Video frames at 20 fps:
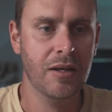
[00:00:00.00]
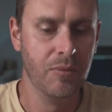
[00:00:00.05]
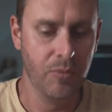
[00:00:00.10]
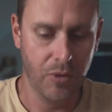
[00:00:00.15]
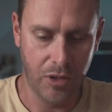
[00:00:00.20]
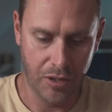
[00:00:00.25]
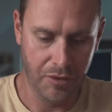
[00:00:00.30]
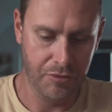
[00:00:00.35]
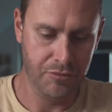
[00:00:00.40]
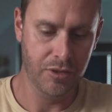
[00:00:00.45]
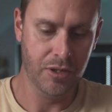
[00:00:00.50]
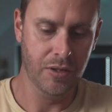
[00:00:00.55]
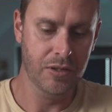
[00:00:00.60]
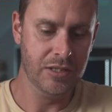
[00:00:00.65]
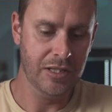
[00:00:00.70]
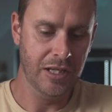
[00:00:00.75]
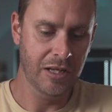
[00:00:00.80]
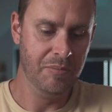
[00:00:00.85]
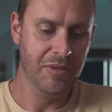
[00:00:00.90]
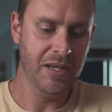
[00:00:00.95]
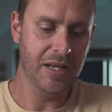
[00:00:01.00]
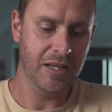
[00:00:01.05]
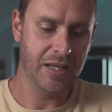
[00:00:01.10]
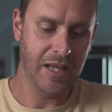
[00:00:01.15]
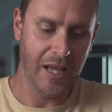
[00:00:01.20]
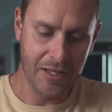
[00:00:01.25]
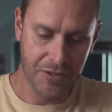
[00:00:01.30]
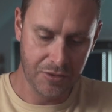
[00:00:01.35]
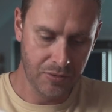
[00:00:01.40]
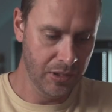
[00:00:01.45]
We'll go through those a little bit.
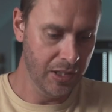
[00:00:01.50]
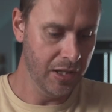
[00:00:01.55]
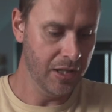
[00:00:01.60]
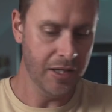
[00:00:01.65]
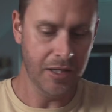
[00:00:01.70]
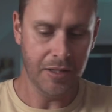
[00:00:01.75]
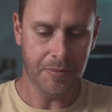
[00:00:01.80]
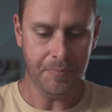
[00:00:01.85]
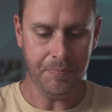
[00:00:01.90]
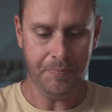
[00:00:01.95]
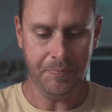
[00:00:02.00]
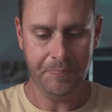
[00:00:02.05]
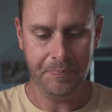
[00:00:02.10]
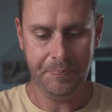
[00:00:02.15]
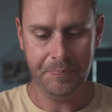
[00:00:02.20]
Candlelight,